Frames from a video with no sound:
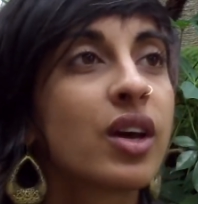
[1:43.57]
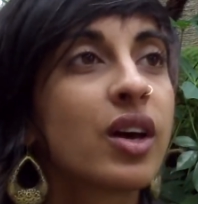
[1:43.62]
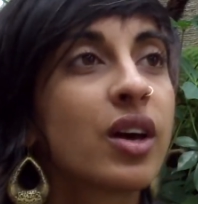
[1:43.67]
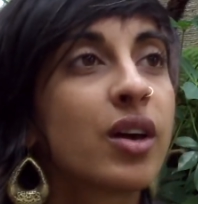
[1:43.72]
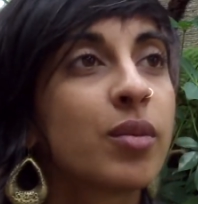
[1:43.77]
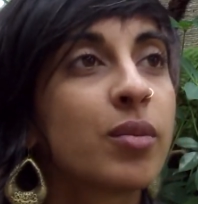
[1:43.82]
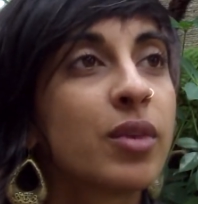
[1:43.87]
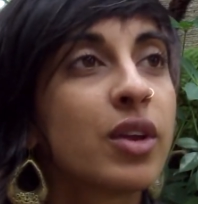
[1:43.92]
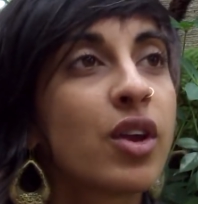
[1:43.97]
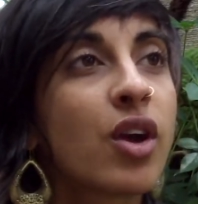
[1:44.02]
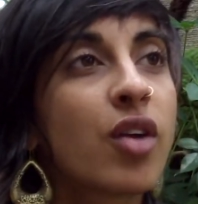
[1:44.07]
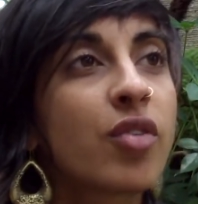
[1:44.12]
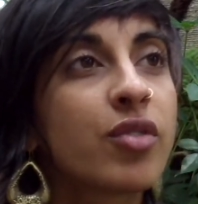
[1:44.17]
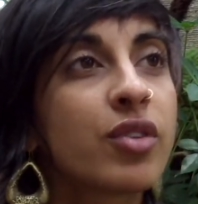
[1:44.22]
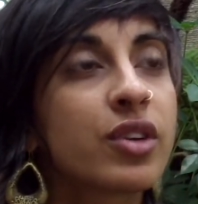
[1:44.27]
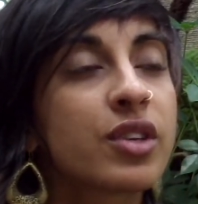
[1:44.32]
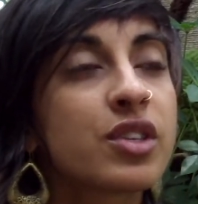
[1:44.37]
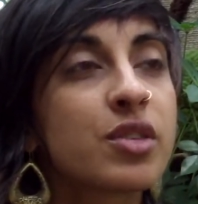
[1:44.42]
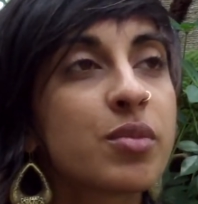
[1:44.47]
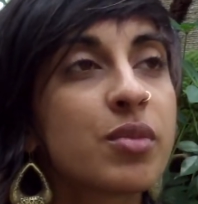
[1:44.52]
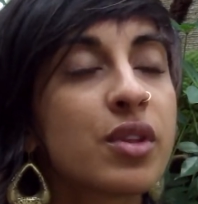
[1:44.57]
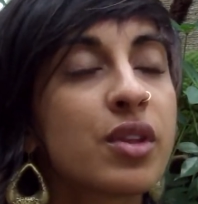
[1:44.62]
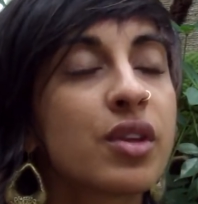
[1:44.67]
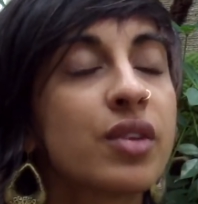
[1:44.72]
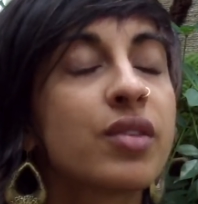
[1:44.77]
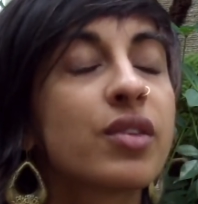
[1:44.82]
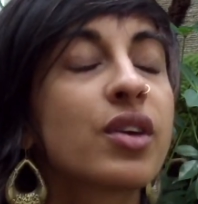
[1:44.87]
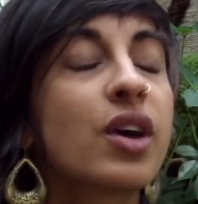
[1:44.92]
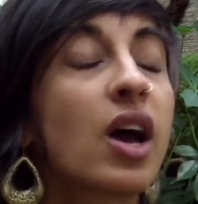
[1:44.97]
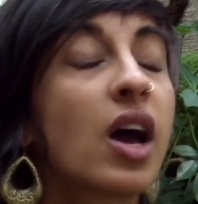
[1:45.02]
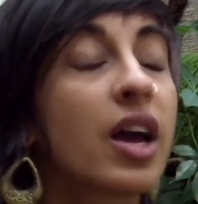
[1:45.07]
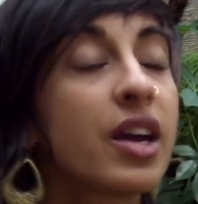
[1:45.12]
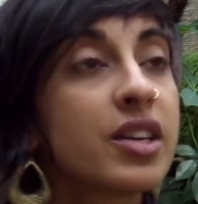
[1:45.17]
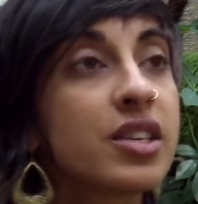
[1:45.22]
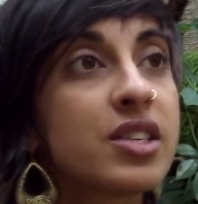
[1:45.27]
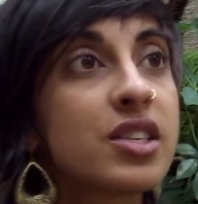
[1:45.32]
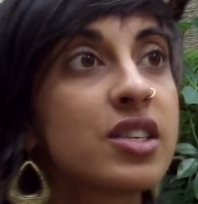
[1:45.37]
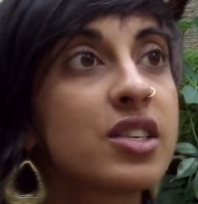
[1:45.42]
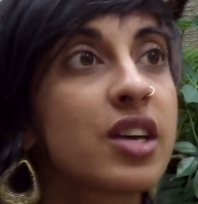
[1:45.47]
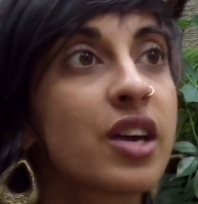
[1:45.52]
and offering some of the
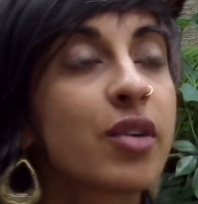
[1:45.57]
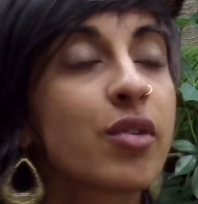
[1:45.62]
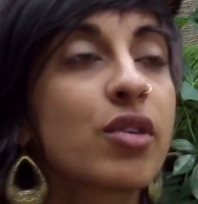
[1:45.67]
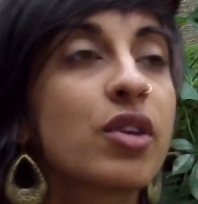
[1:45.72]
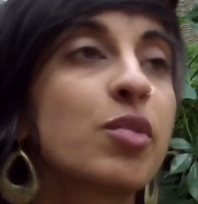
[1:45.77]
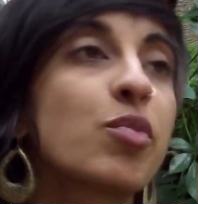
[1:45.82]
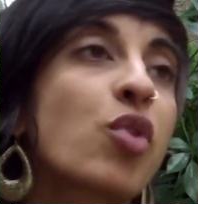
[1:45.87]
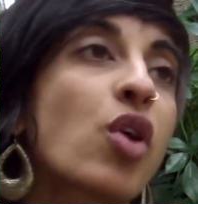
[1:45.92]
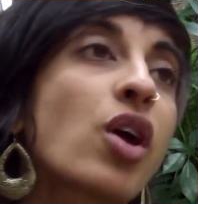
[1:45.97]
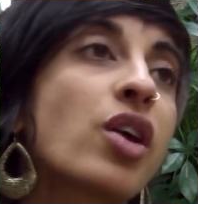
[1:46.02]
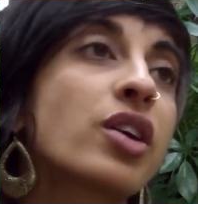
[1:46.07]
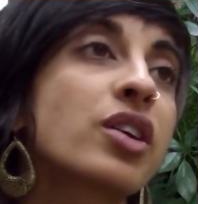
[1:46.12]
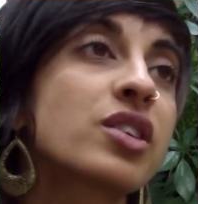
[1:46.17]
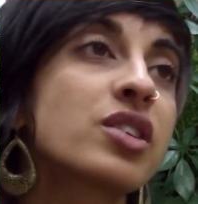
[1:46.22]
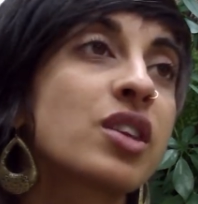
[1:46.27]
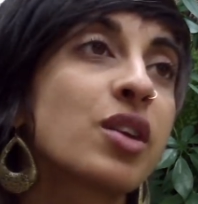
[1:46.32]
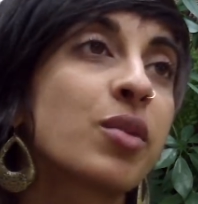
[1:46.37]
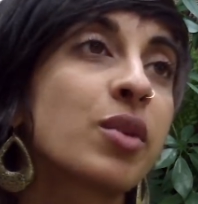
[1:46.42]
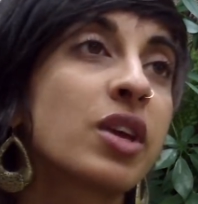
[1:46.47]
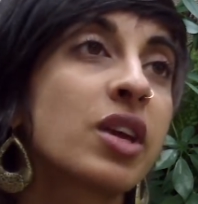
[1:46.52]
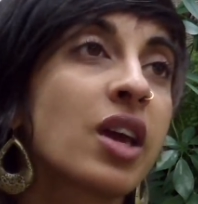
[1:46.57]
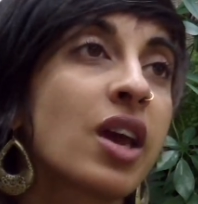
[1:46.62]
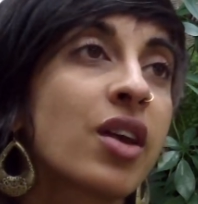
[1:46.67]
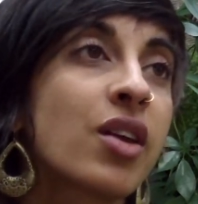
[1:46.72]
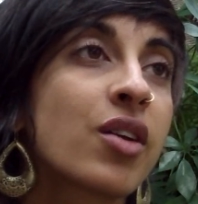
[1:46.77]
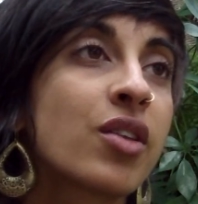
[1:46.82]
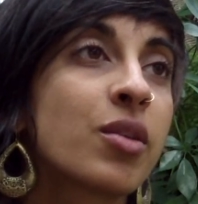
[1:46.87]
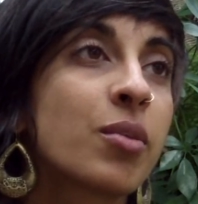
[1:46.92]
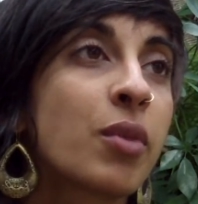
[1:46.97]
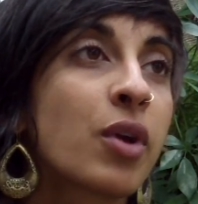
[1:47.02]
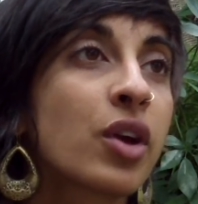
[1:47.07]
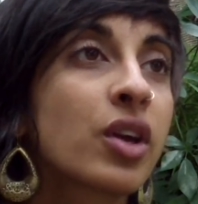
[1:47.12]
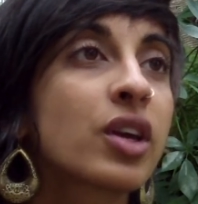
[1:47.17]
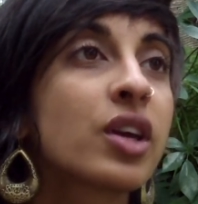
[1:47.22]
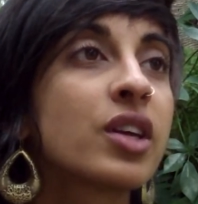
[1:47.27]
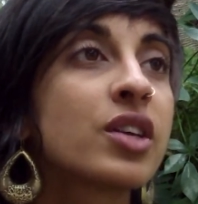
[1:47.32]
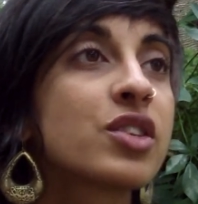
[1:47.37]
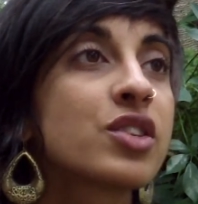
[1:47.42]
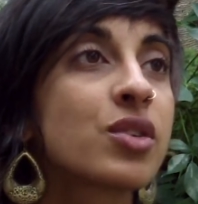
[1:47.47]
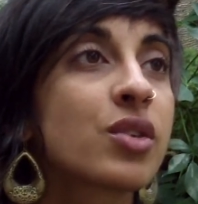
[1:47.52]
highest integrity products that we can on the
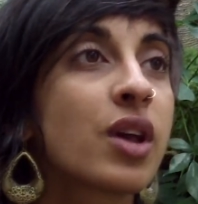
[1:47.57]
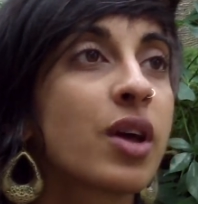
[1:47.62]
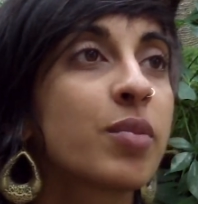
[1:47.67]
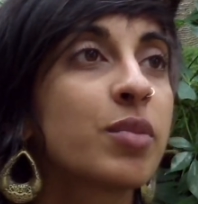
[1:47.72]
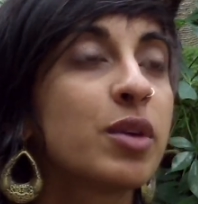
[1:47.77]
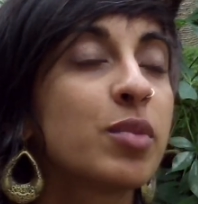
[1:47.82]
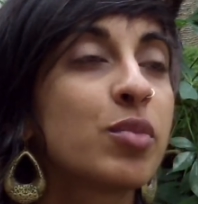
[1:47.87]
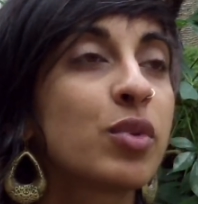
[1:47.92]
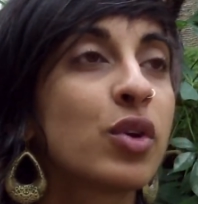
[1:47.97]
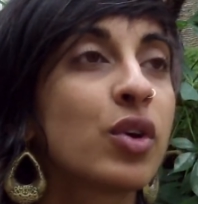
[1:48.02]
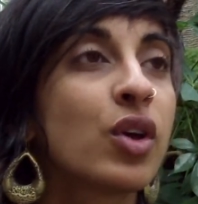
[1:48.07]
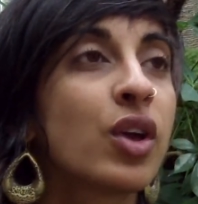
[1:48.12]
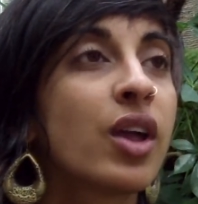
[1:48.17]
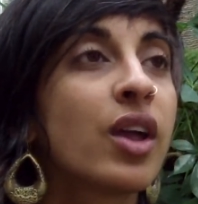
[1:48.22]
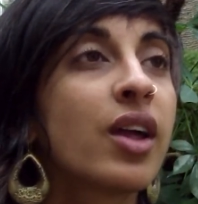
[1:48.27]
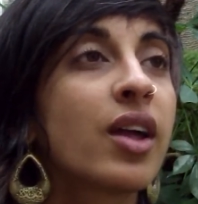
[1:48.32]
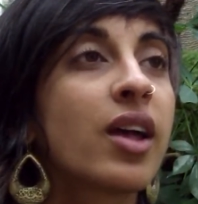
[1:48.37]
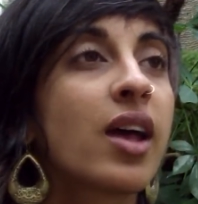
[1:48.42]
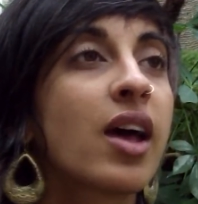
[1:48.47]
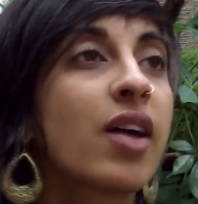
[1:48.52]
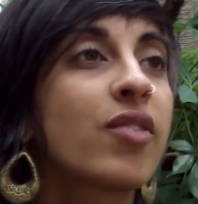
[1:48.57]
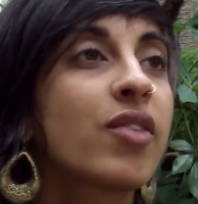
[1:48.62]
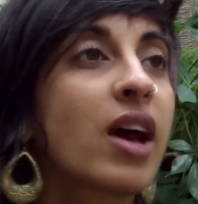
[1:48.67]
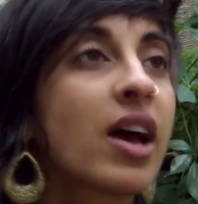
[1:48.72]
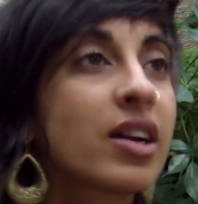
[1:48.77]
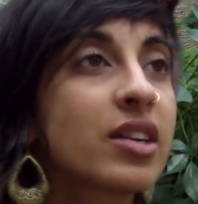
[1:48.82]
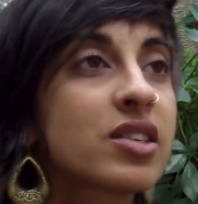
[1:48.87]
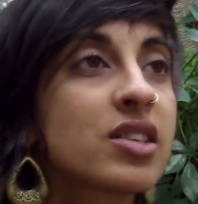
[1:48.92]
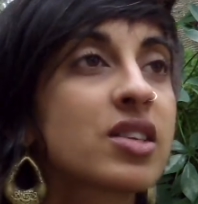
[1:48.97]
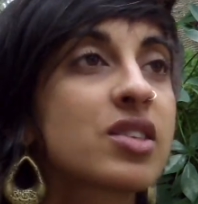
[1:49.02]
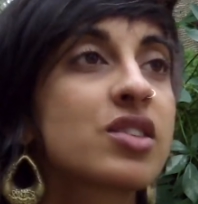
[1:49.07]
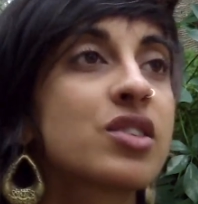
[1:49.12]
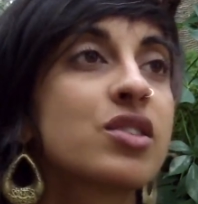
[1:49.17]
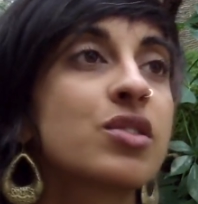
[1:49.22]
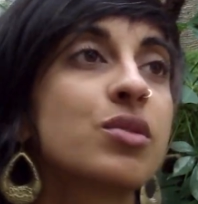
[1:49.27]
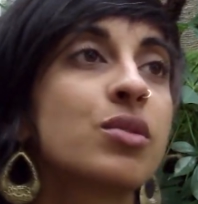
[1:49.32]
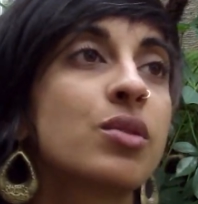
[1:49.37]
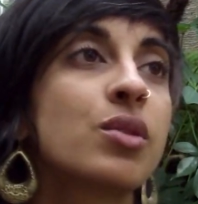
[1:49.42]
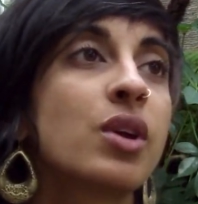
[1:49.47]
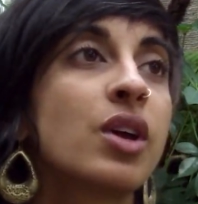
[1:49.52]
market so that people have access
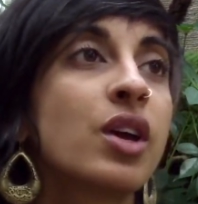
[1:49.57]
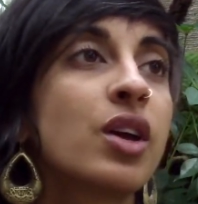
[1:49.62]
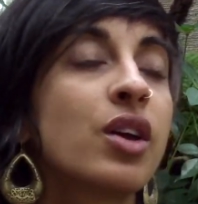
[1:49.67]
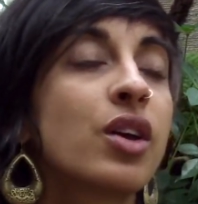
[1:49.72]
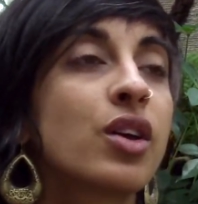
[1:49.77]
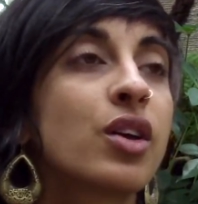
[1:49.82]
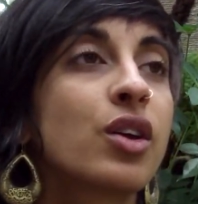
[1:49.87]
to